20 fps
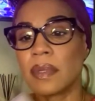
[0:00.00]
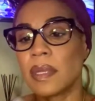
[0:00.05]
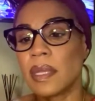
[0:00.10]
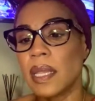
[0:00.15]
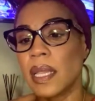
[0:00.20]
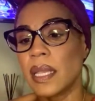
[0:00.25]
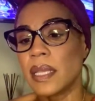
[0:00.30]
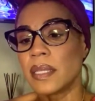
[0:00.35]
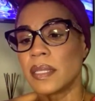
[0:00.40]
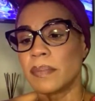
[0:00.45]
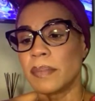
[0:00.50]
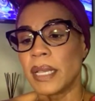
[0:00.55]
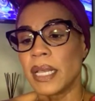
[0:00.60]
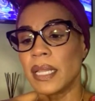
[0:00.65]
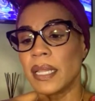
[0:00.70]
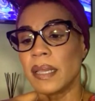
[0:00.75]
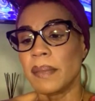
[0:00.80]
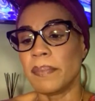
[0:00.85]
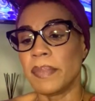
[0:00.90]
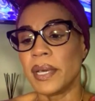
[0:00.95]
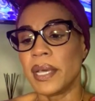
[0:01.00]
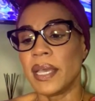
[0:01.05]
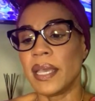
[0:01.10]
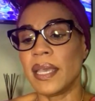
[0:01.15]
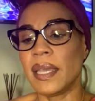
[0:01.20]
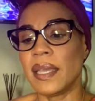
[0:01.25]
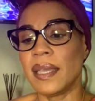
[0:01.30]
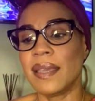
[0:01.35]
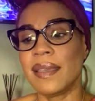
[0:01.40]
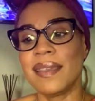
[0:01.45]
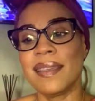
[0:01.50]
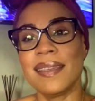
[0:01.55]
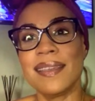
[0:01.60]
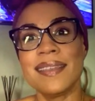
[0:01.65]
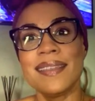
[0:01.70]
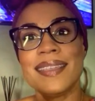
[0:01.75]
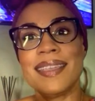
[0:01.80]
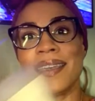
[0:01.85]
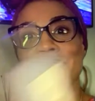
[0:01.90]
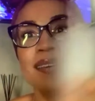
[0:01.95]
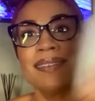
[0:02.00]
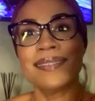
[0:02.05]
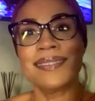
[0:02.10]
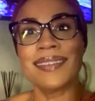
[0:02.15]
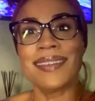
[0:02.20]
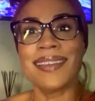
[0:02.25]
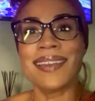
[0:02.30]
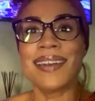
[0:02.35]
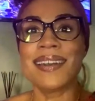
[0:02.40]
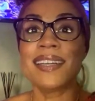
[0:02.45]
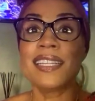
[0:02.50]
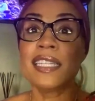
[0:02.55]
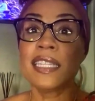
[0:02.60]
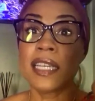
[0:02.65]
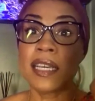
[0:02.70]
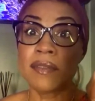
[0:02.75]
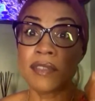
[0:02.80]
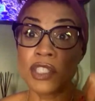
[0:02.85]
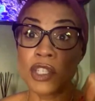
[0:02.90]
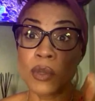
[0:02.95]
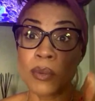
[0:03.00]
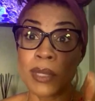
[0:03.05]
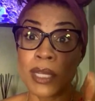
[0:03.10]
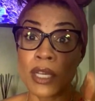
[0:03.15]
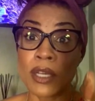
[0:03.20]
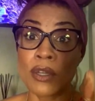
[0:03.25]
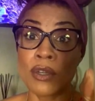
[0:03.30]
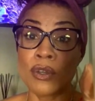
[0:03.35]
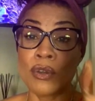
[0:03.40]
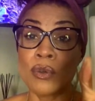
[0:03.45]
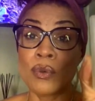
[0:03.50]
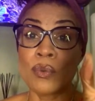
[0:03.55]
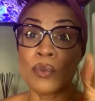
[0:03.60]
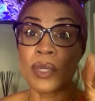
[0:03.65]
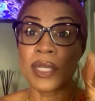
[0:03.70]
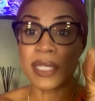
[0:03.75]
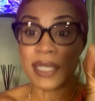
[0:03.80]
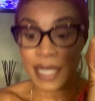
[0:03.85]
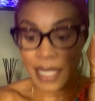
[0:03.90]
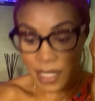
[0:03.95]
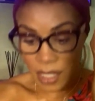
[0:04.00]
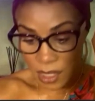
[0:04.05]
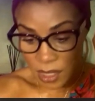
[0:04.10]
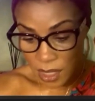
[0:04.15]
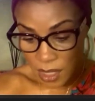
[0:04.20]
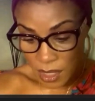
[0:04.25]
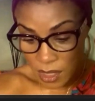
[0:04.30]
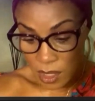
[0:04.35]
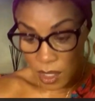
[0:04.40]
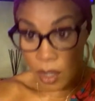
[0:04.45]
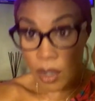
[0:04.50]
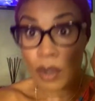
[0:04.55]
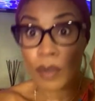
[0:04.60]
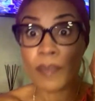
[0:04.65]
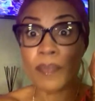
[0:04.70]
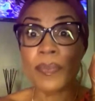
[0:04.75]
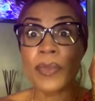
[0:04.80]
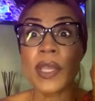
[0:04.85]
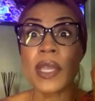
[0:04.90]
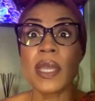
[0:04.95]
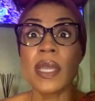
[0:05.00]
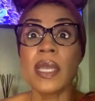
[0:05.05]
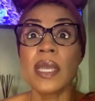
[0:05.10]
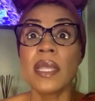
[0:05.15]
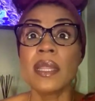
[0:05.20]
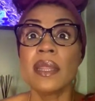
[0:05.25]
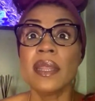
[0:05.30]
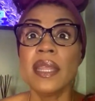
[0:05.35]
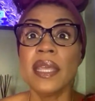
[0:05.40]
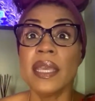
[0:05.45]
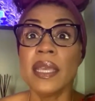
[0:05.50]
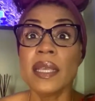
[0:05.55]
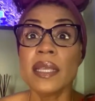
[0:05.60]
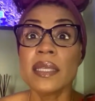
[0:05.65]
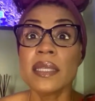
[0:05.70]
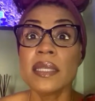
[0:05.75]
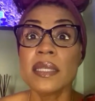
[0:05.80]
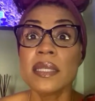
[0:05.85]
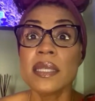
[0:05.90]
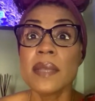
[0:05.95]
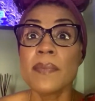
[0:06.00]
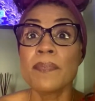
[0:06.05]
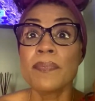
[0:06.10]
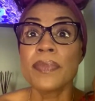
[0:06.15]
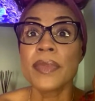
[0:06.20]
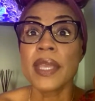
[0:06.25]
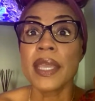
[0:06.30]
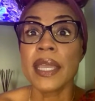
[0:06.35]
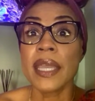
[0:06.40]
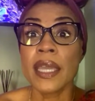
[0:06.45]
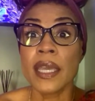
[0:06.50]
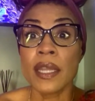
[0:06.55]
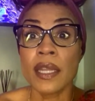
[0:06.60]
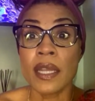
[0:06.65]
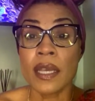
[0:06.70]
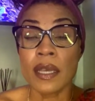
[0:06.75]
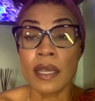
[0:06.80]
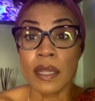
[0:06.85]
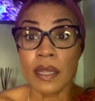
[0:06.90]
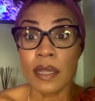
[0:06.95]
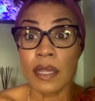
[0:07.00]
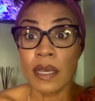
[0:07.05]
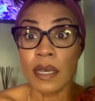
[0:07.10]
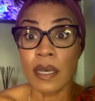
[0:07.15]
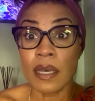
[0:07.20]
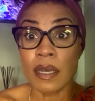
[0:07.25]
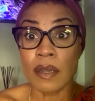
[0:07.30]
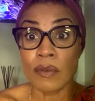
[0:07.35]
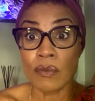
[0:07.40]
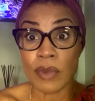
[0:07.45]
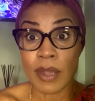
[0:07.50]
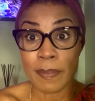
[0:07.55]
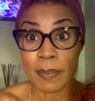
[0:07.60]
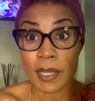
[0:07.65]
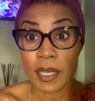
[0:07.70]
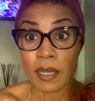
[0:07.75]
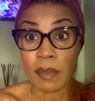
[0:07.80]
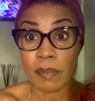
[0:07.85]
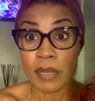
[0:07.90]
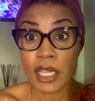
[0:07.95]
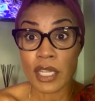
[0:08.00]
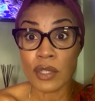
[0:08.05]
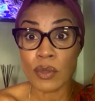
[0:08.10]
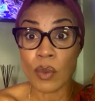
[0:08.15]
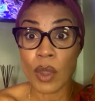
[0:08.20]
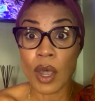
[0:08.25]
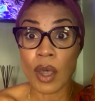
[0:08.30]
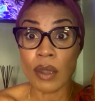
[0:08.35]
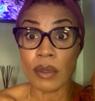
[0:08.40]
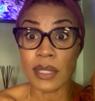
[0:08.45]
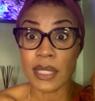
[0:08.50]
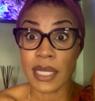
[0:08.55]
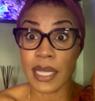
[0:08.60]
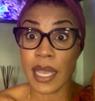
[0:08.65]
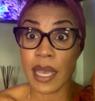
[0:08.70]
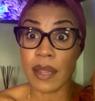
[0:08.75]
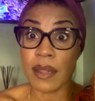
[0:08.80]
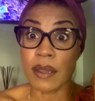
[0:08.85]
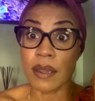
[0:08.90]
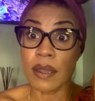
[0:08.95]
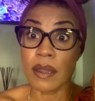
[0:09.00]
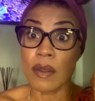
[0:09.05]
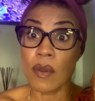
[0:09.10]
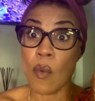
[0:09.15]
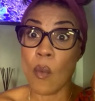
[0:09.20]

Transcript: Can't smell it, but yeah. Love Jo Malone with Sage and Sea Salt. This and the Replica Beach Walk together,